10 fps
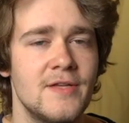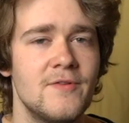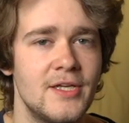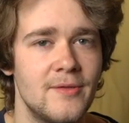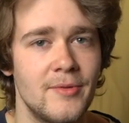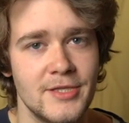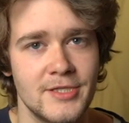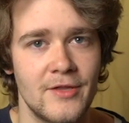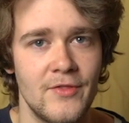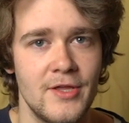Because living
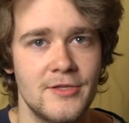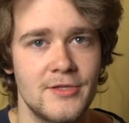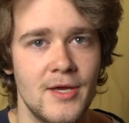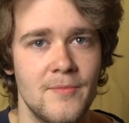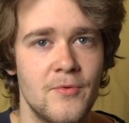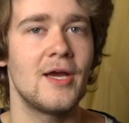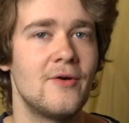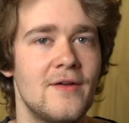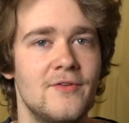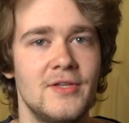in a place like this, I don't
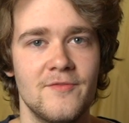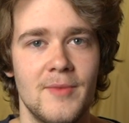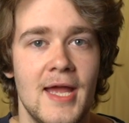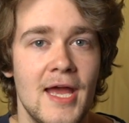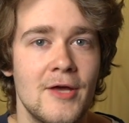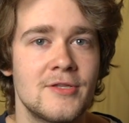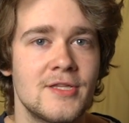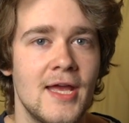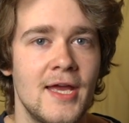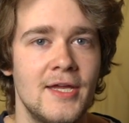think I would ever leave my
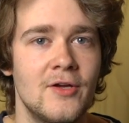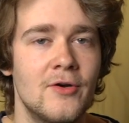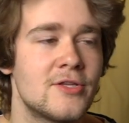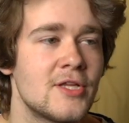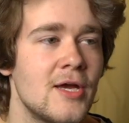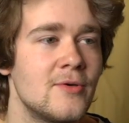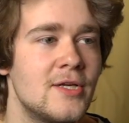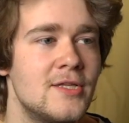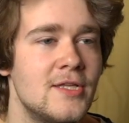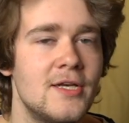house, and honestly I
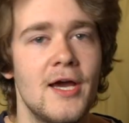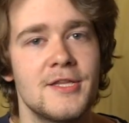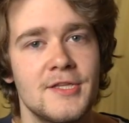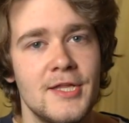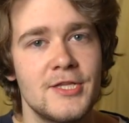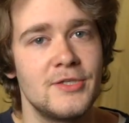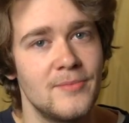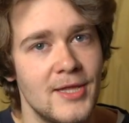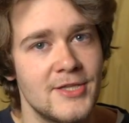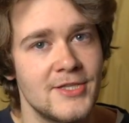would consider
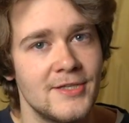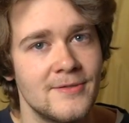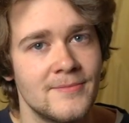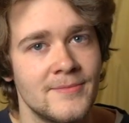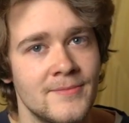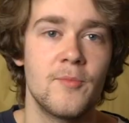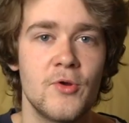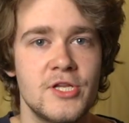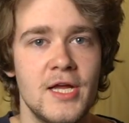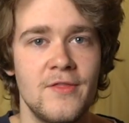isolation a blessing, and I
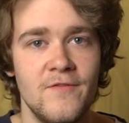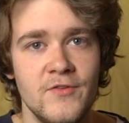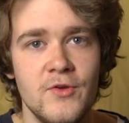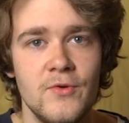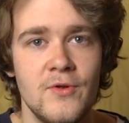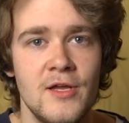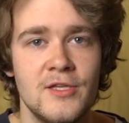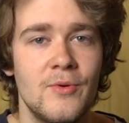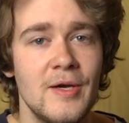can appreciate the view